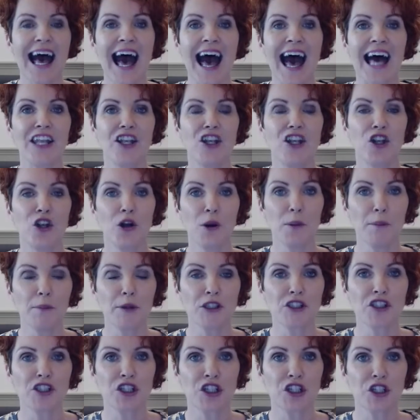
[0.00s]
And
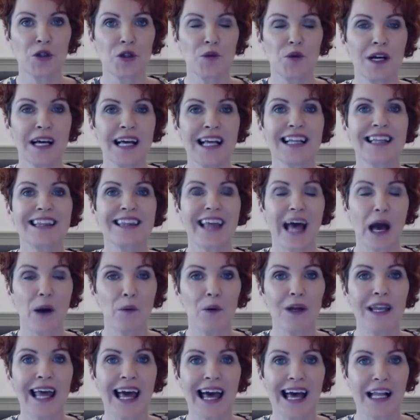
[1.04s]
number two, that
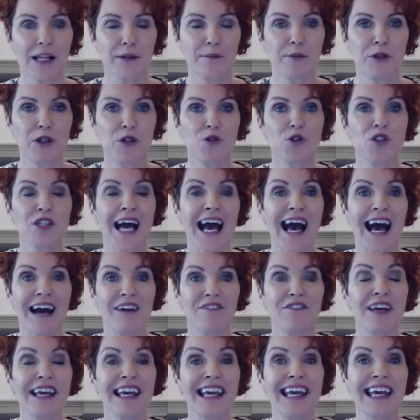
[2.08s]
will help you to
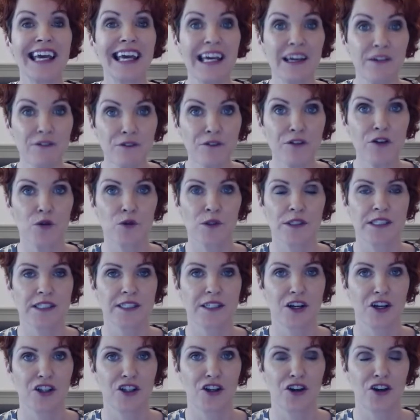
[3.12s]
have influence
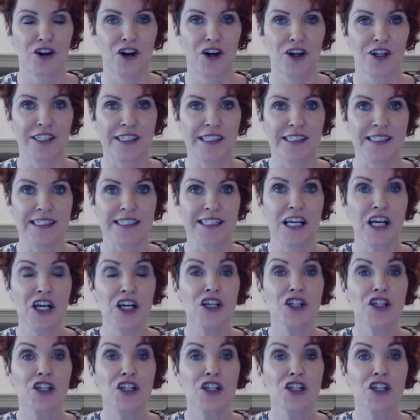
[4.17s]
on your audience.